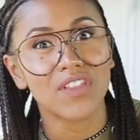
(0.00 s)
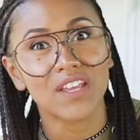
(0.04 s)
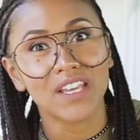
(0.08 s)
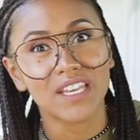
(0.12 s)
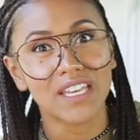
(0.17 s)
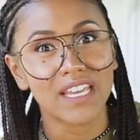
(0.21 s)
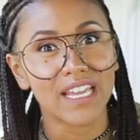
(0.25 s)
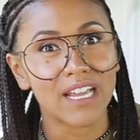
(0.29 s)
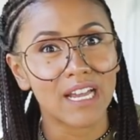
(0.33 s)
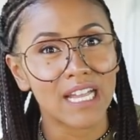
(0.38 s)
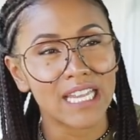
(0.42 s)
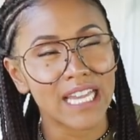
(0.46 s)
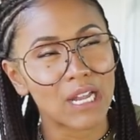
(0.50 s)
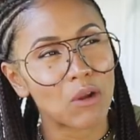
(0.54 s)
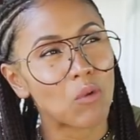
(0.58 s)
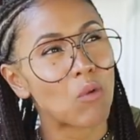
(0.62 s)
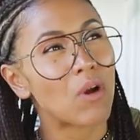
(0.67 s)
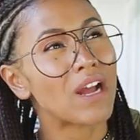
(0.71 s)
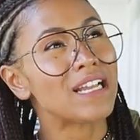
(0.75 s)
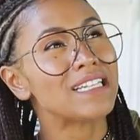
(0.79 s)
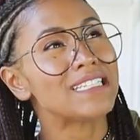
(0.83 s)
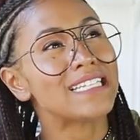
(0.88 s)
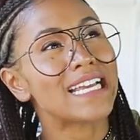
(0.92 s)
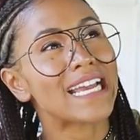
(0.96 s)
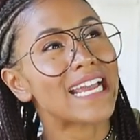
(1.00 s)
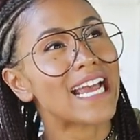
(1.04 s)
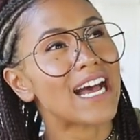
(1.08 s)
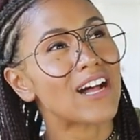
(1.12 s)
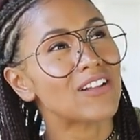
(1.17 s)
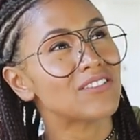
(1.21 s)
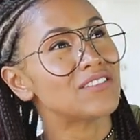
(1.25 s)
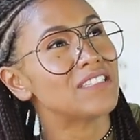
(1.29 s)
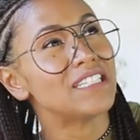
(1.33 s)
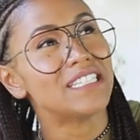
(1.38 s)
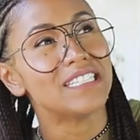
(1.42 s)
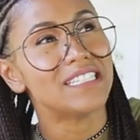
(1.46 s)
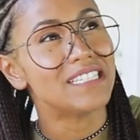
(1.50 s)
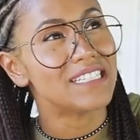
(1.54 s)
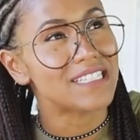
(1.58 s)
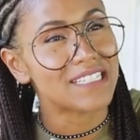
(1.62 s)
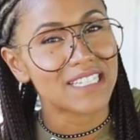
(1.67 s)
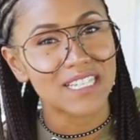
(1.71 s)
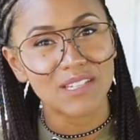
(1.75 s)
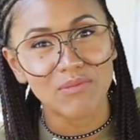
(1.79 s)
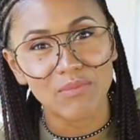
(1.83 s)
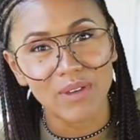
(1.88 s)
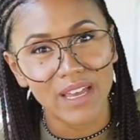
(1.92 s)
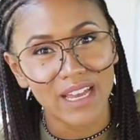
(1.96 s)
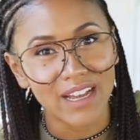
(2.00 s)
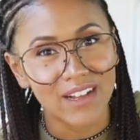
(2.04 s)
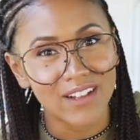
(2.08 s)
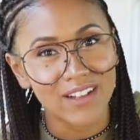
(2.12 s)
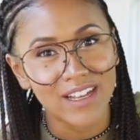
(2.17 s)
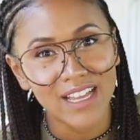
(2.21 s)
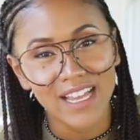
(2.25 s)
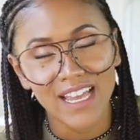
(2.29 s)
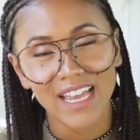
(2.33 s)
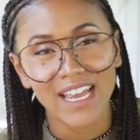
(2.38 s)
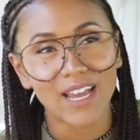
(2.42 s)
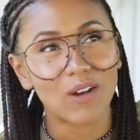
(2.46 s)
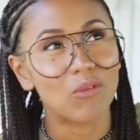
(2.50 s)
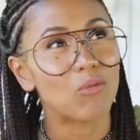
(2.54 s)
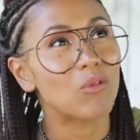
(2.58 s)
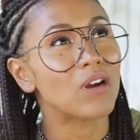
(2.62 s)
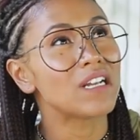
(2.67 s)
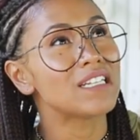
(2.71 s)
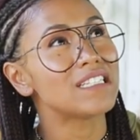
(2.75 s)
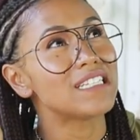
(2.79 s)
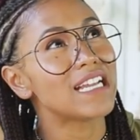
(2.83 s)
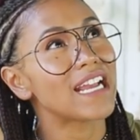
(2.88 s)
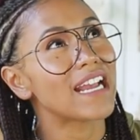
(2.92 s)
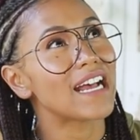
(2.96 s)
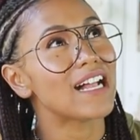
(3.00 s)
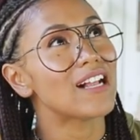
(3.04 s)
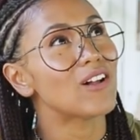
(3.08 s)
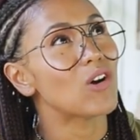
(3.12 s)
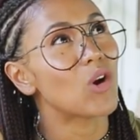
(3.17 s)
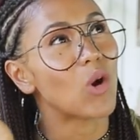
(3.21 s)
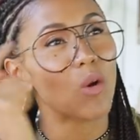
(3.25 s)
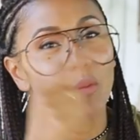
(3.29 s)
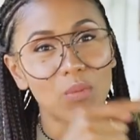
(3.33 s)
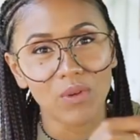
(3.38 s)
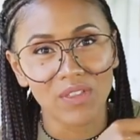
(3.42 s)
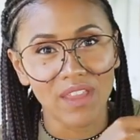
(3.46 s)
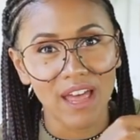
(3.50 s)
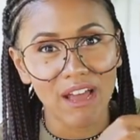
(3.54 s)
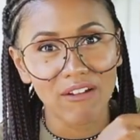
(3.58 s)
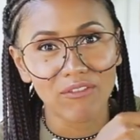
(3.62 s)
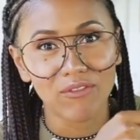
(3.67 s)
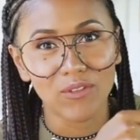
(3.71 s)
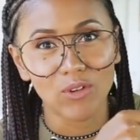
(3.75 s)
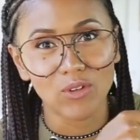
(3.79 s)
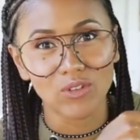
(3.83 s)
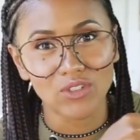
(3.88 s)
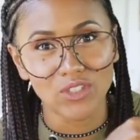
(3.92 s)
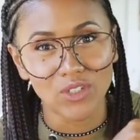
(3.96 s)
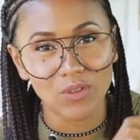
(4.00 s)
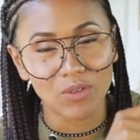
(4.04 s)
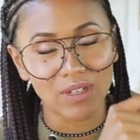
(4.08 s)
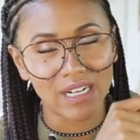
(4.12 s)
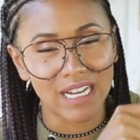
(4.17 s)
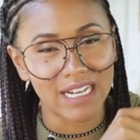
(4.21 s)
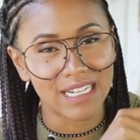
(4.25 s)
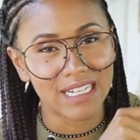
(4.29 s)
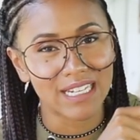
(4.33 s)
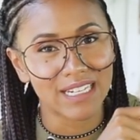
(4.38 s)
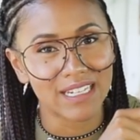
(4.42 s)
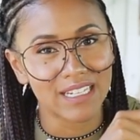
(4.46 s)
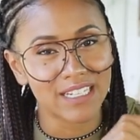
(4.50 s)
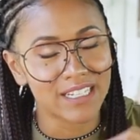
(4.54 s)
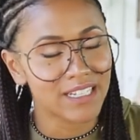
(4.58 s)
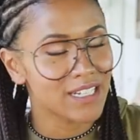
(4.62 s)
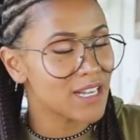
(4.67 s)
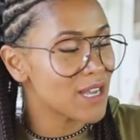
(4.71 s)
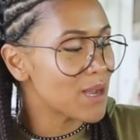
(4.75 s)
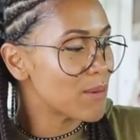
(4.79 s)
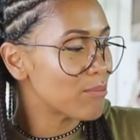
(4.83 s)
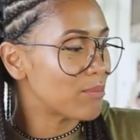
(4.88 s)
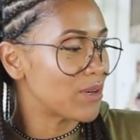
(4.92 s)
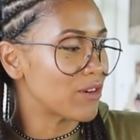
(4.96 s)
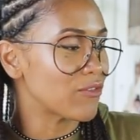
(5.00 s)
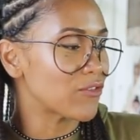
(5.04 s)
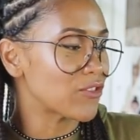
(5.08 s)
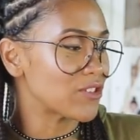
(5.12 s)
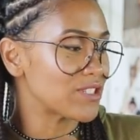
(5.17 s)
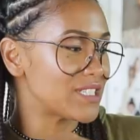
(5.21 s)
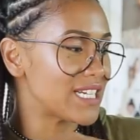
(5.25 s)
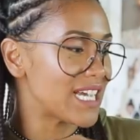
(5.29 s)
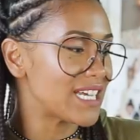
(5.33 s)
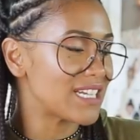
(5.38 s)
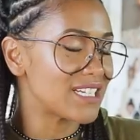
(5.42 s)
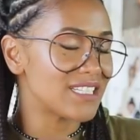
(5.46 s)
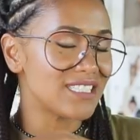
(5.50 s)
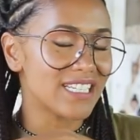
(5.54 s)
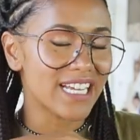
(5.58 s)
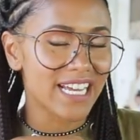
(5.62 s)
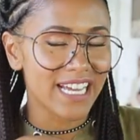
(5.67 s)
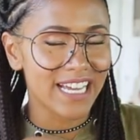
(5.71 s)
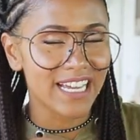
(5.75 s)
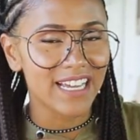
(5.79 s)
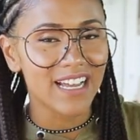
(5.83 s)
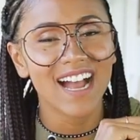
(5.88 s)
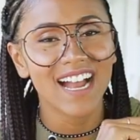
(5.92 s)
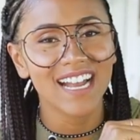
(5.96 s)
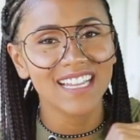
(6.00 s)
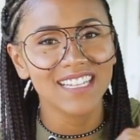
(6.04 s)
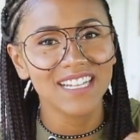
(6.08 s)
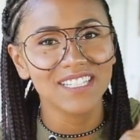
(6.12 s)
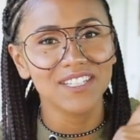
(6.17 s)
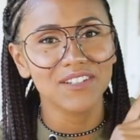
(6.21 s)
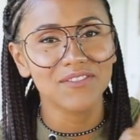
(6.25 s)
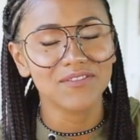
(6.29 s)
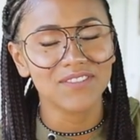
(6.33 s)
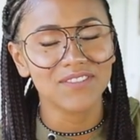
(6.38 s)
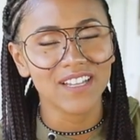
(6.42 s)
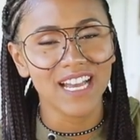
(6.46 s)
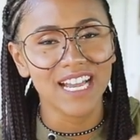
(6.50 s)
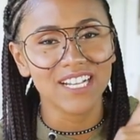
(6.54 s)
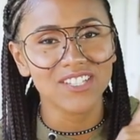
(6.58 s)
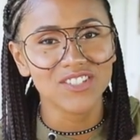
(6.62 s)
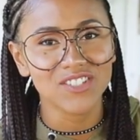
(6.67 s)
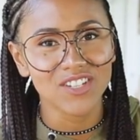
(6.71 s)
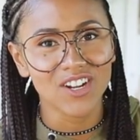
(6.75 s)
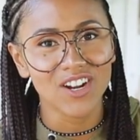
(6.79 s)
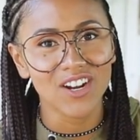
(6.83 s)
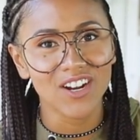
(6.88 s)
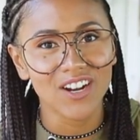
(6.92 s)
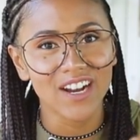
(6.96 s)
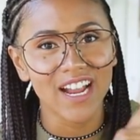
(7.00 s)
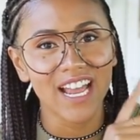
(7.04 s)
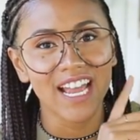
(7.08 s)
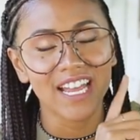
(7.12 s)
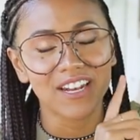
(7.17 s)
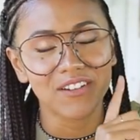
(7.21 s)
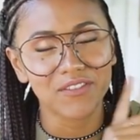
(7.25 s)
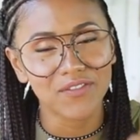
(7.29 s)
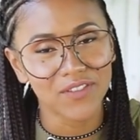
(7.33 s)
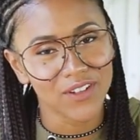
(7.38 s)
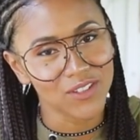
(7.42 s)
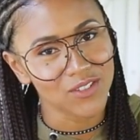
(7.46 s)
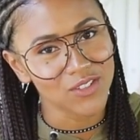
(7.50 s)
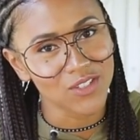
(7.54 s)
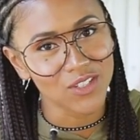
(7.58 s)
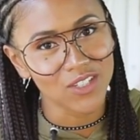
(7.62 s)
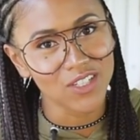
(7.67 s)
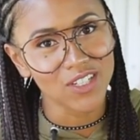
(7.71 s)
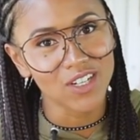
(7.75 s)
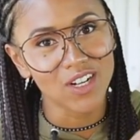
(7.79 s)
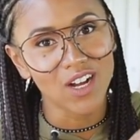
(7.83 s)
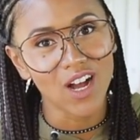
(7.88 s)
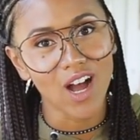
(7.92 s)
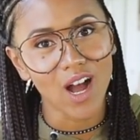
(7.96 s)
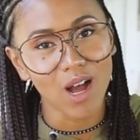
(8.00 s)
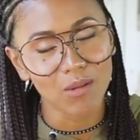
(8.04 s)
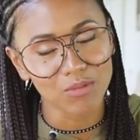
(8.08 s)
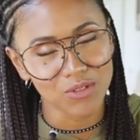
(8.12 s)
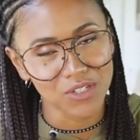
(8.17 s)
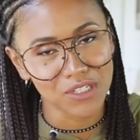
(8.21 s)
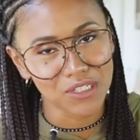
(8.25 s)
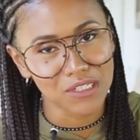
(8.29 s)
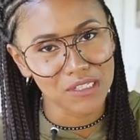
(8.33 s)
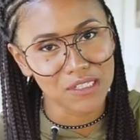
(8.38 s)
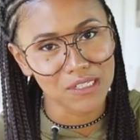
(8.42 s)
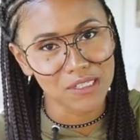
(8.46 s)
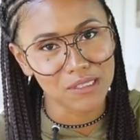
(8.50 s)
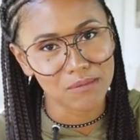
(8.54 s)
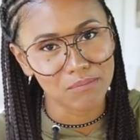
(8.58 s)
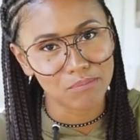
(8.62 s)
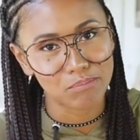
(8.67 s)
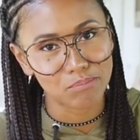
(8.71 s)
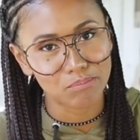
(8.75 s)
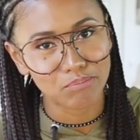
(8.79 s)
thinking, like one day I'll need this email and one day I'll open that folder when I need it. But for day to day, I like the flag, star, and filter options.